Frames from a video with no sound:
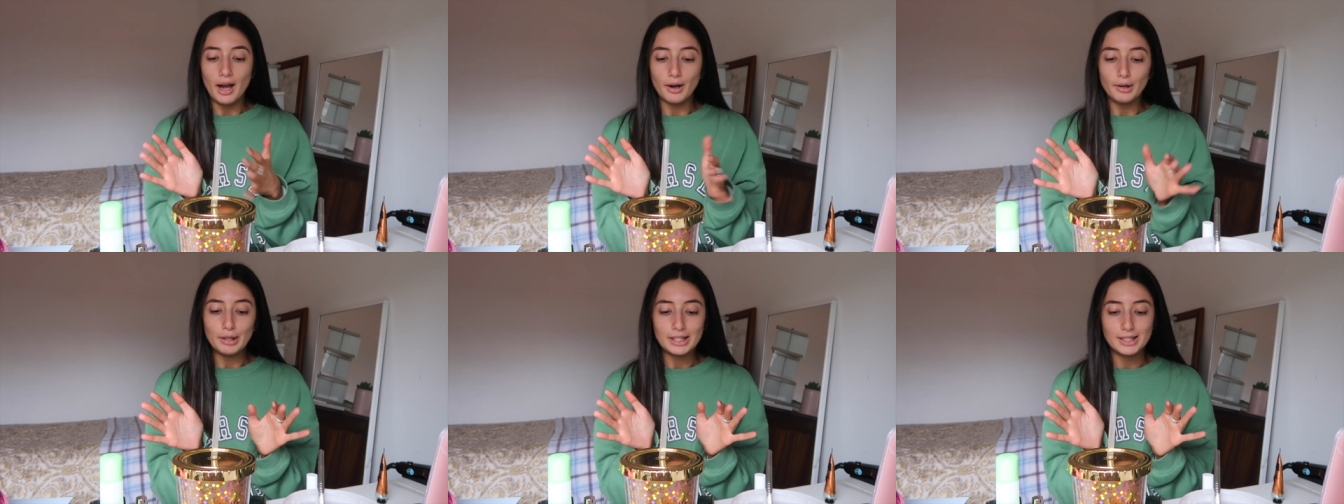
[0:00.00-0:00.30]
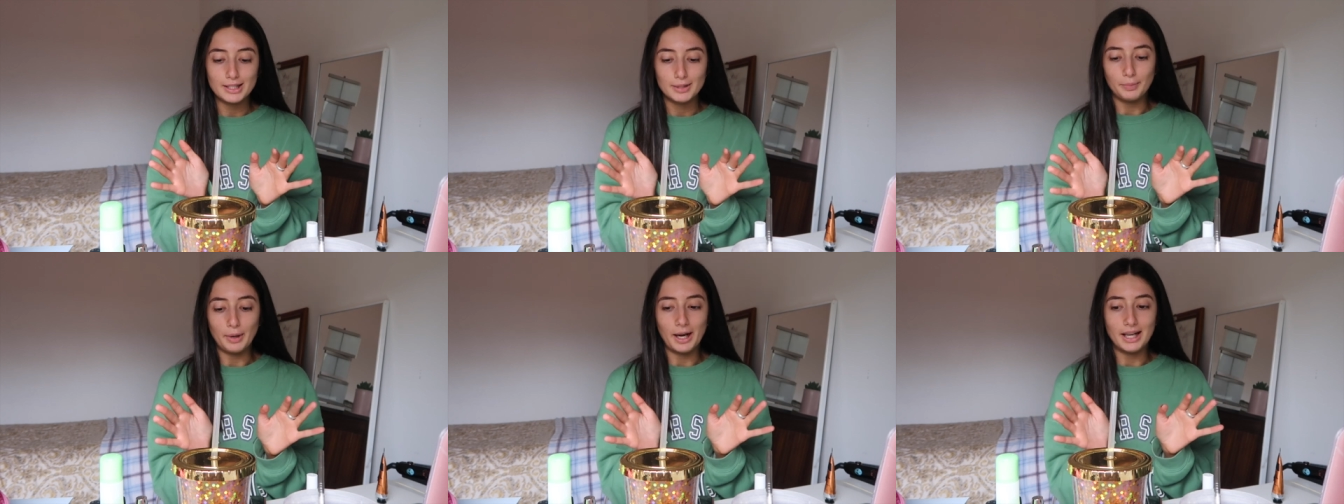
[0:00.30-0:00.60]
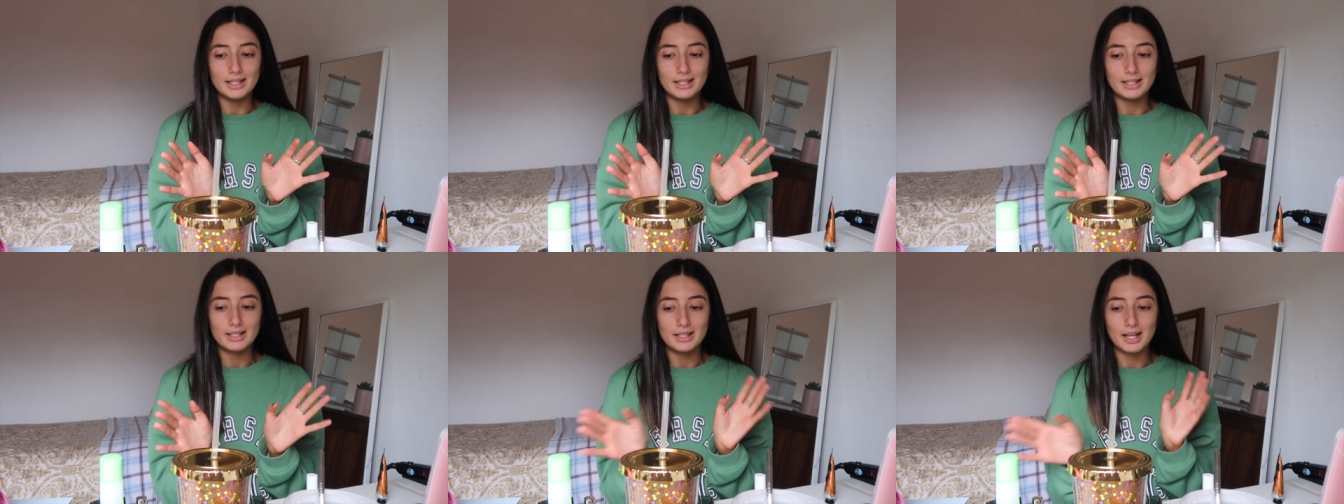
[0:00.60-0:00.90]
Hour
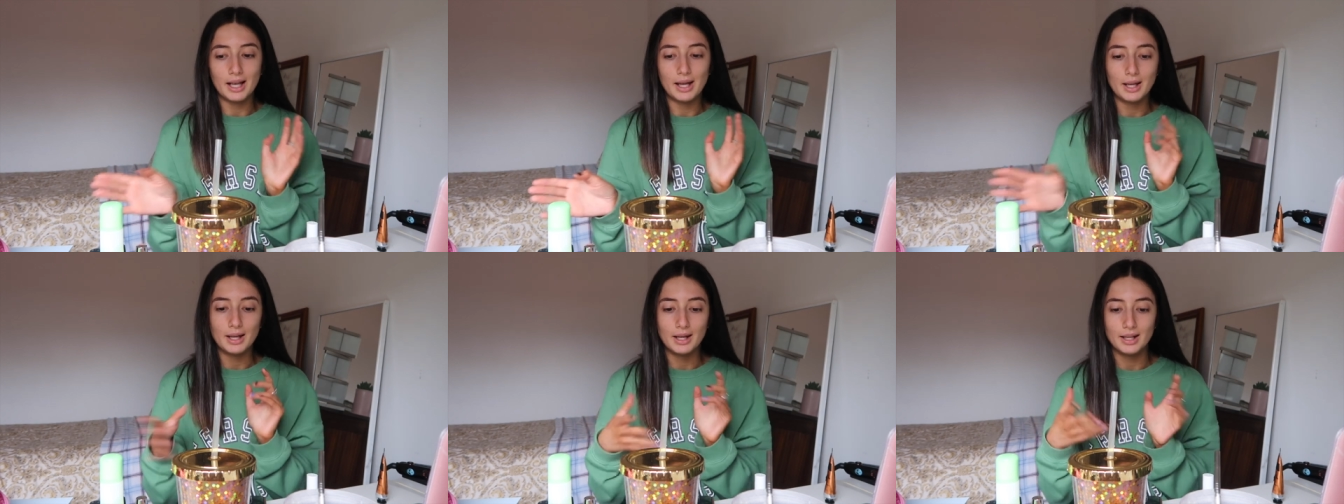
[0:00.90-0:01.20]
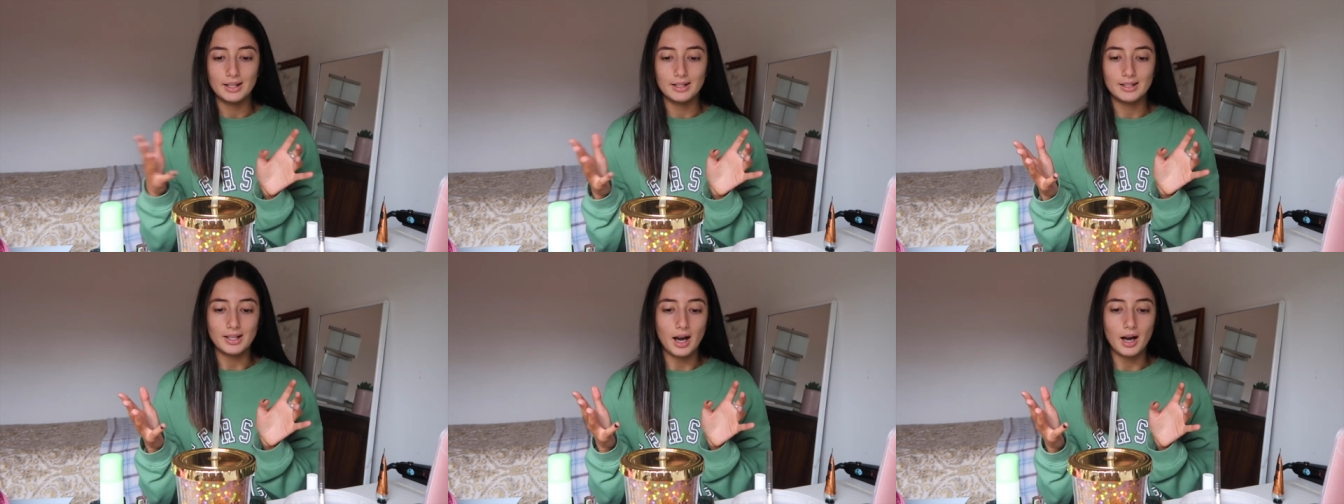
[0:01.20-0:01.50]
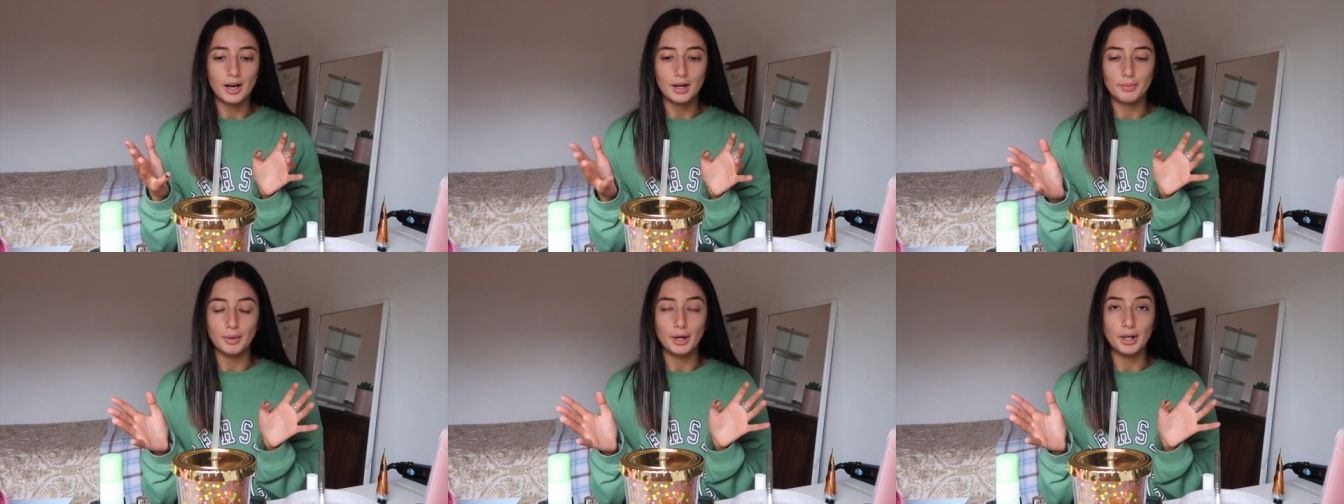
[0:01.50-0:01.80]
Express
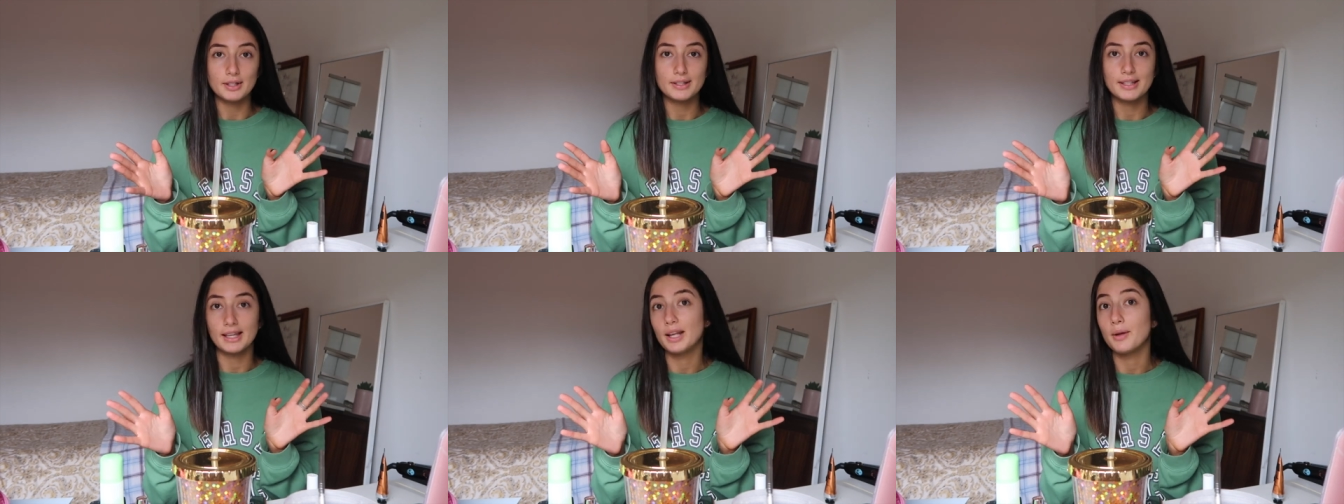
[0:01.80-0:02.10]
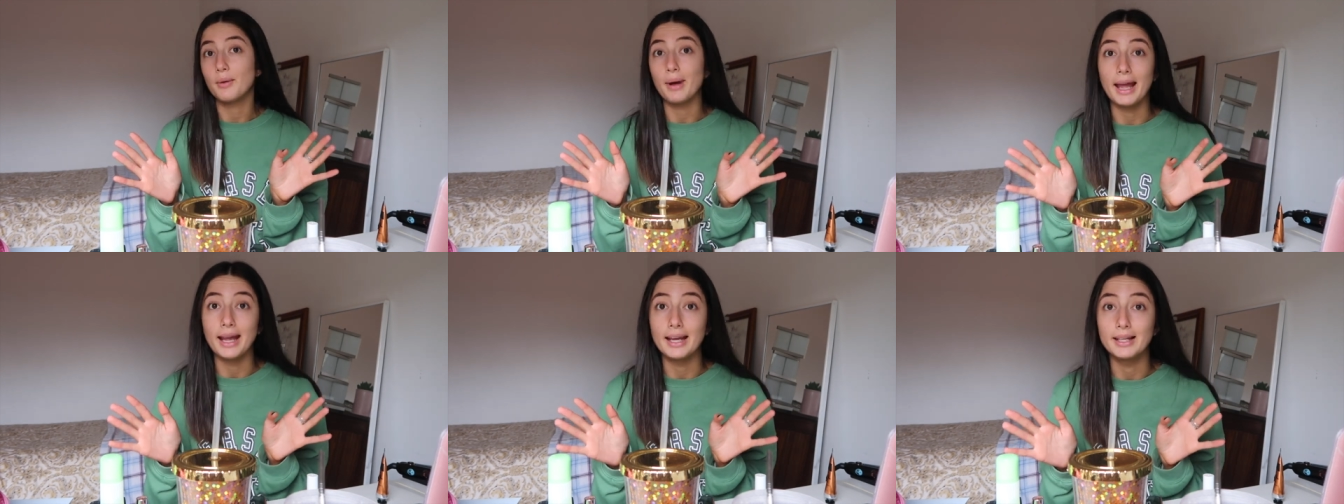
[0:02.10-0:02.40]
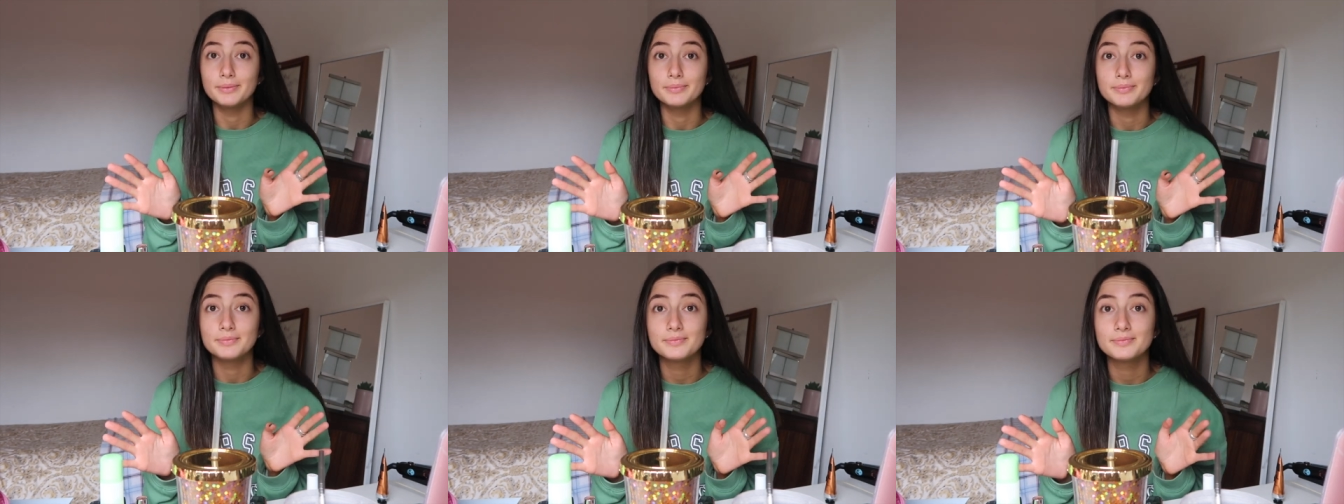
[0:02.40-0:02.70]
Dark Mousse.
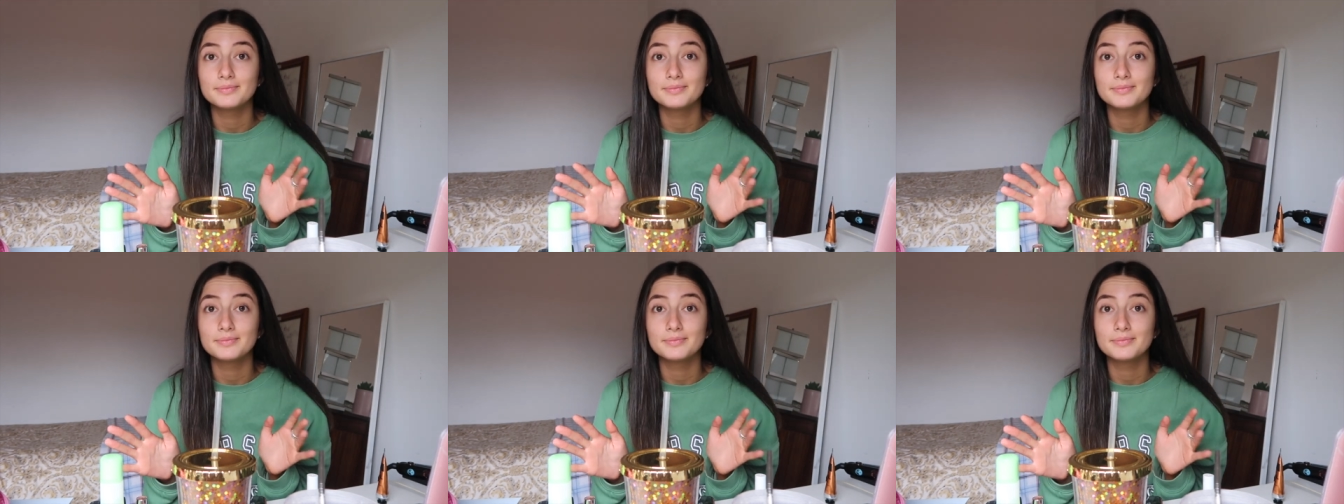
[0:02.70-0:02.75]
Anyway,